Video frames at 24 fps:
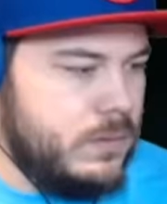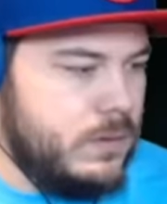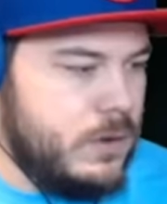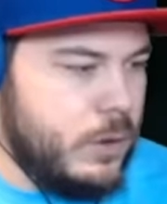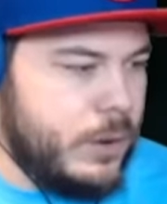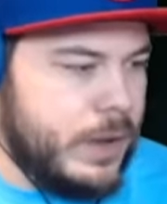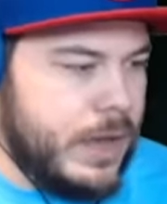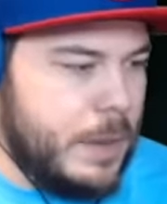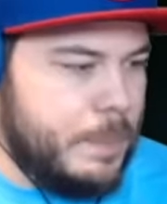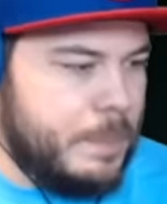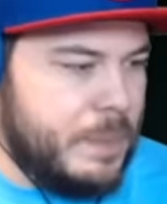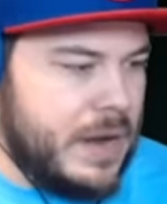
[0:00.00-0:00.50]

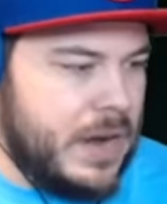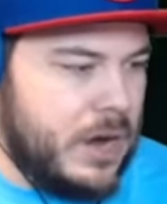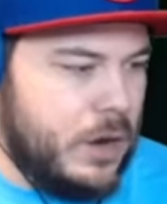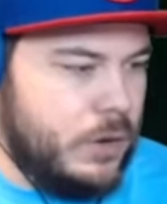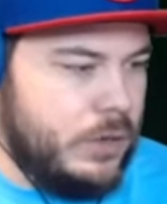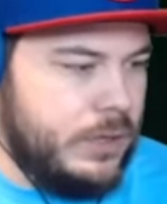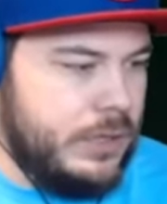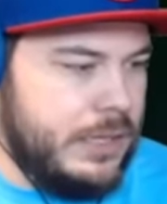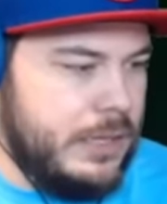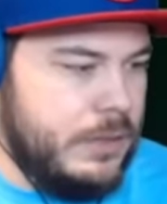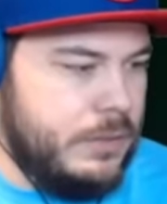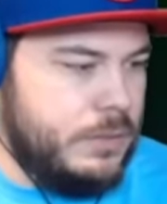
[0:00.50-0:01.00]
Okay,
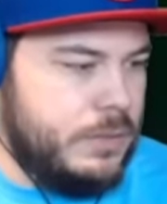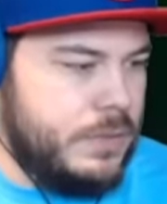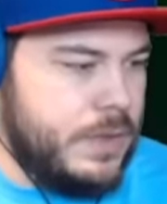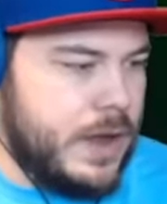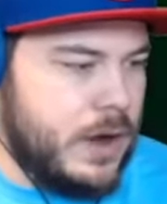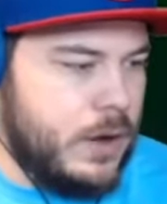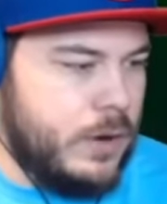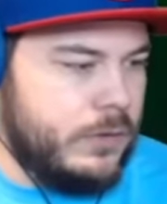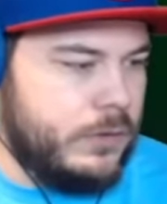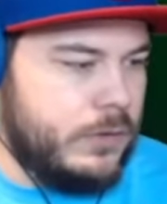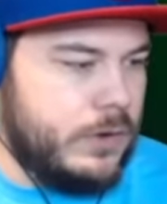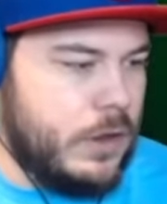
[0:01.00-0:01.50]
apparently
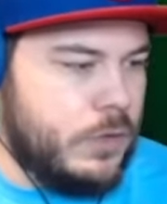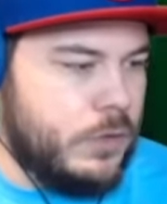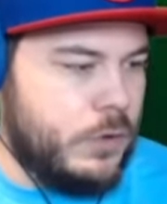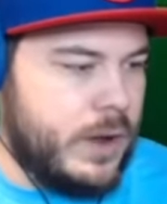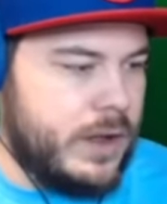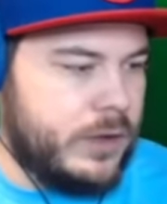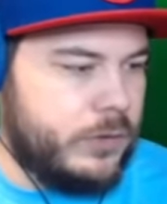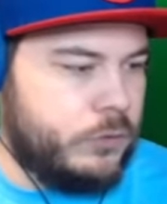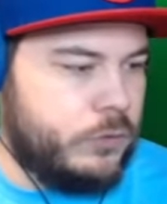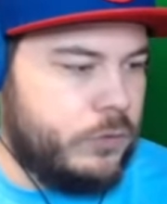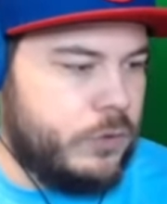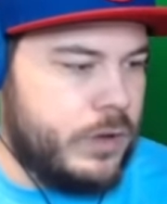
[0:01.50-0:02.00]
there is another
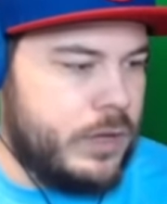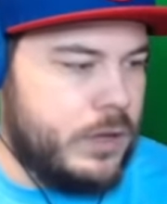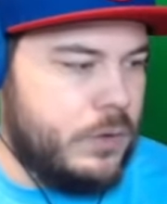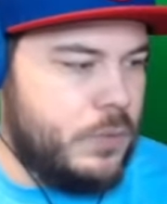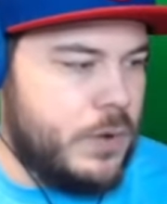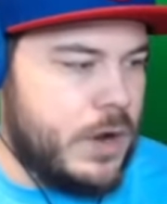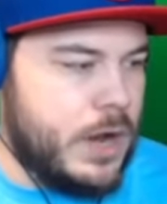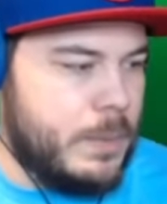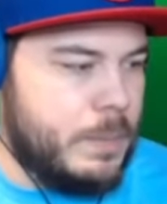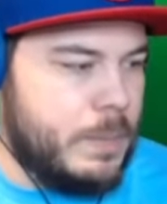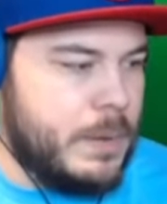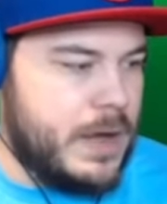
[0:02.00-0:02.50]
extra in
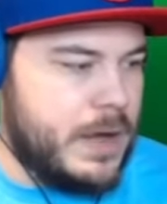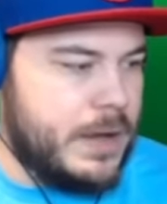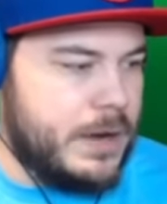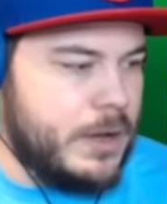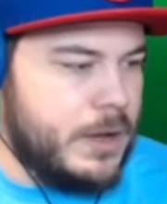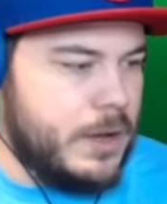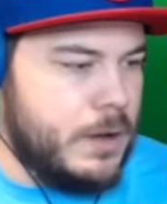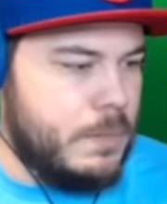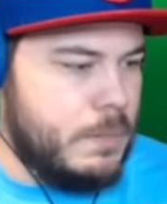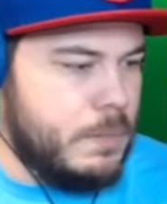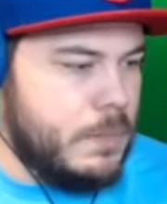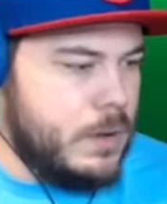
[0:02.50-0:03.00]
Rock
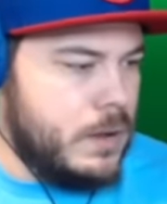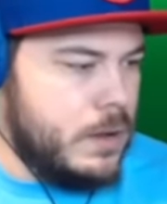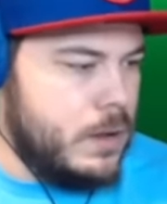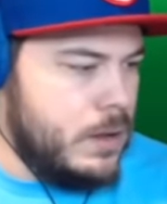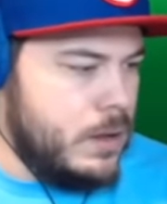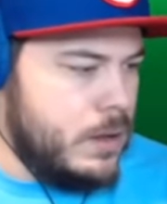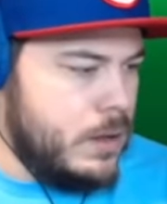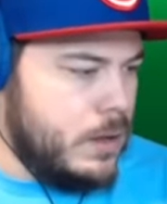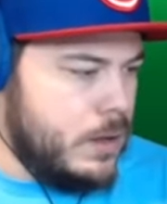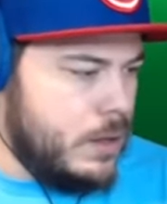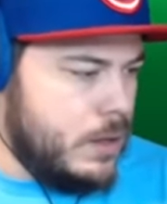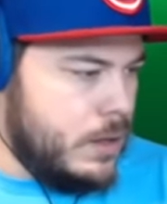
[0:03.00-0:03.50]
Bottom
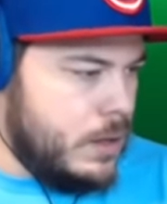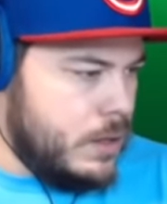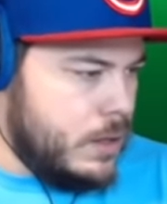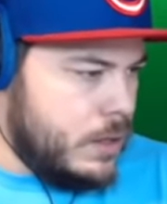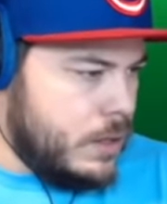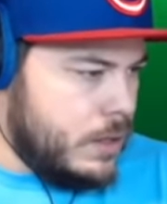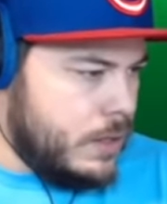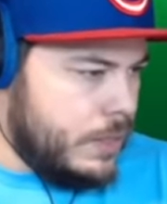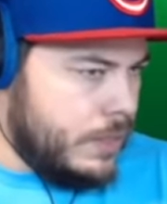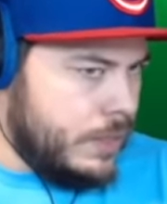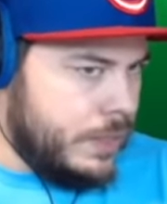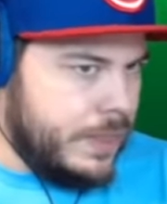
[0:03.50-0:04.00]

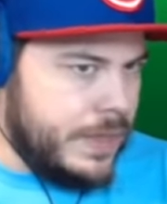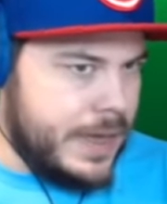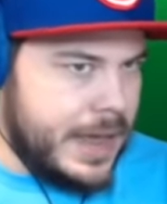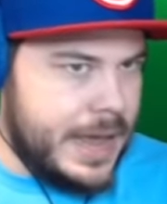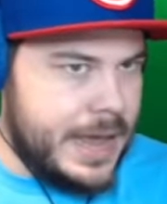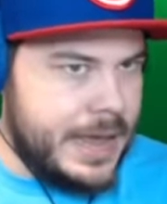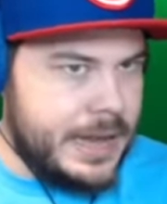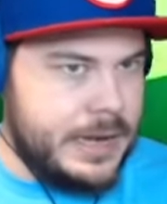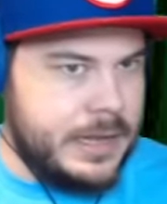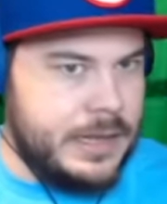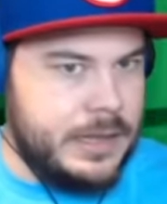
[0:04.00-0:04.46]
that